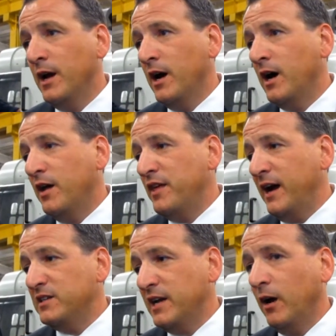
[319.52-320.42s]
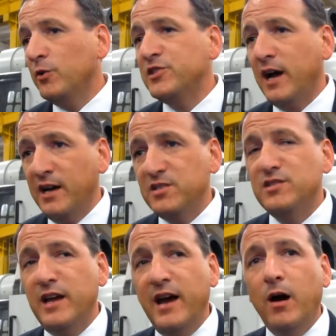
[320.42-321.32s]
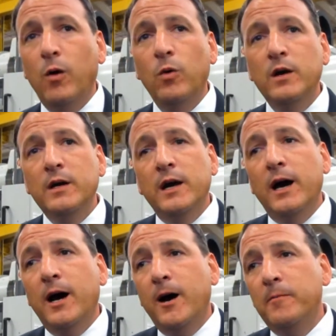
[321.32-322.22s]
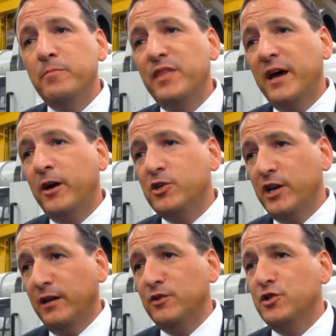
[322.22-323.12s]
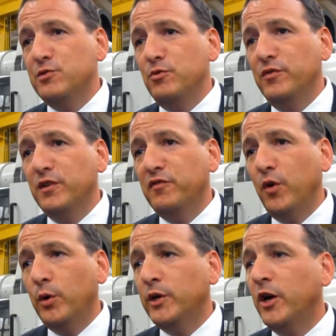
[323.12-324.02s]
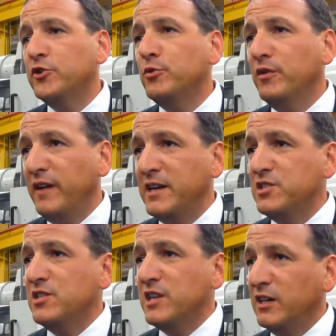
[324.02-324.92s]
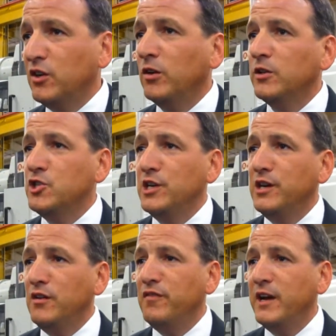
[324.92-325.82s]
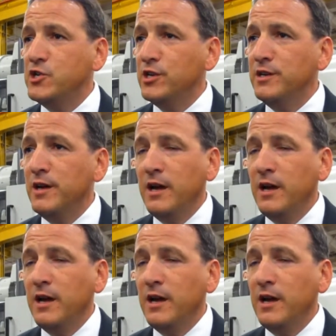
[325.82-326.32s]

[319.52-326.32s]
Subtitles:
That tells us now that our challenges moving forward are to invest in technology and innovation,